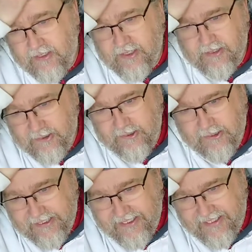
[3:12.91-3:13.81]
subtle,
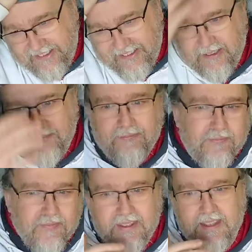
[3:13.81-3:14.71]
and
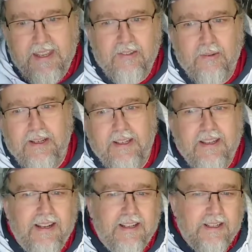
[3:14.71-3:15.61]
yeah, it's quite
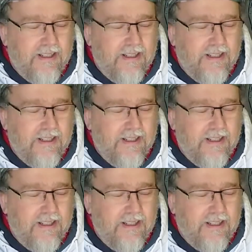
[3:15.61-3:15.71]
kind